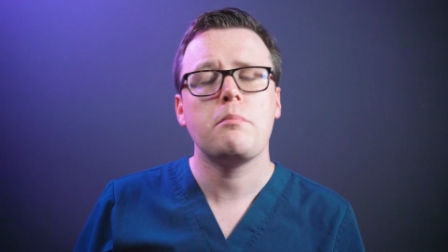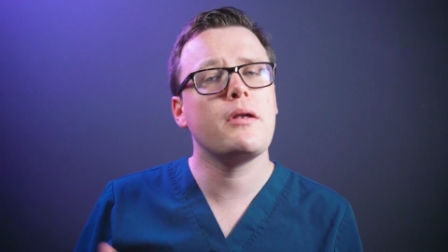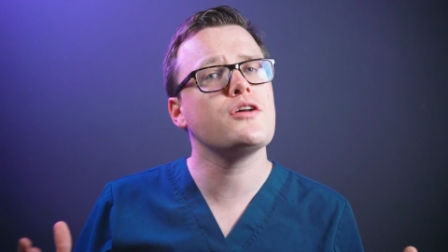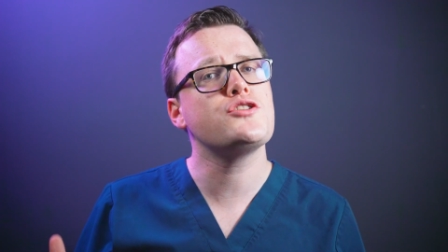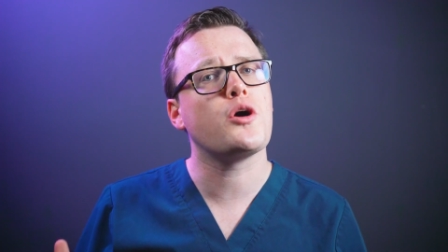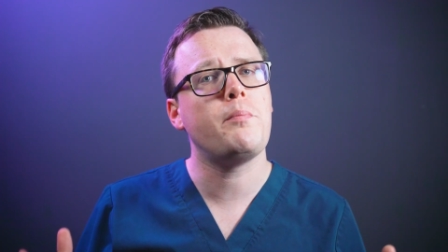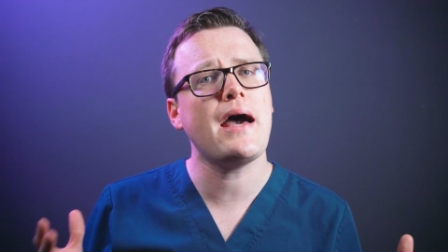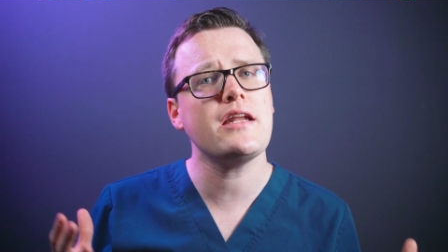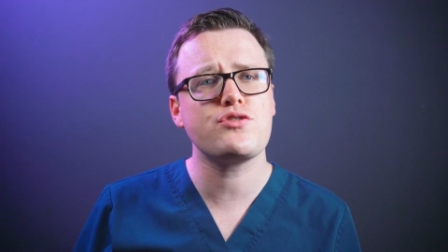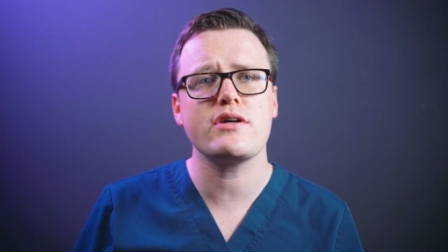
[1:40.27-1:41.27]
Blunt or
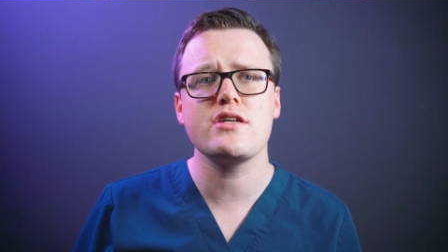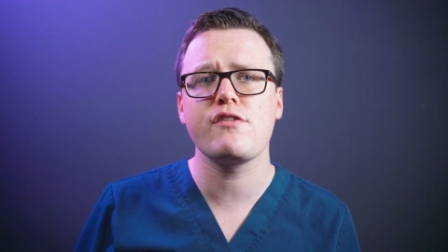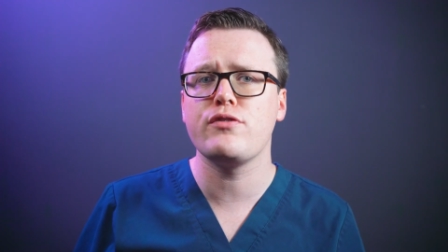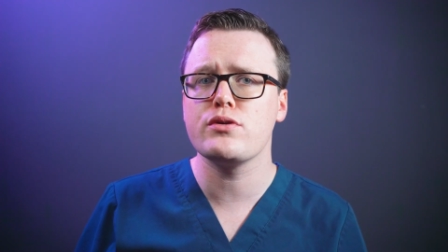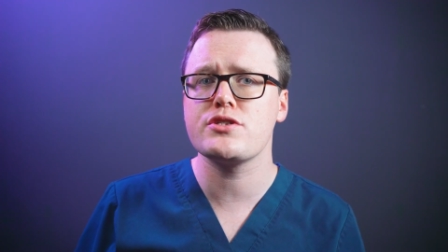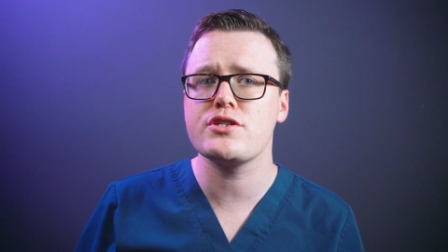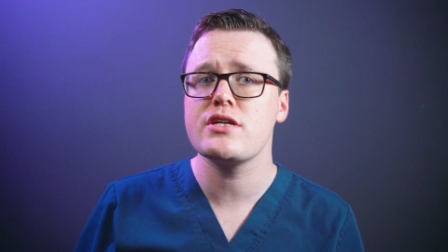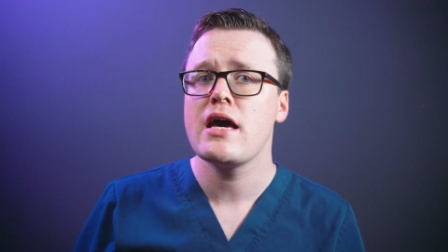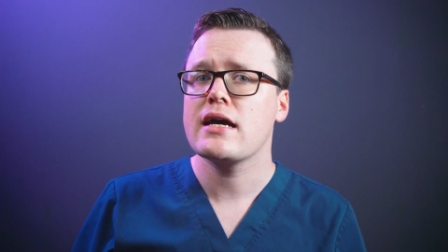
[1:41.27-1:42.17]
penetrating forces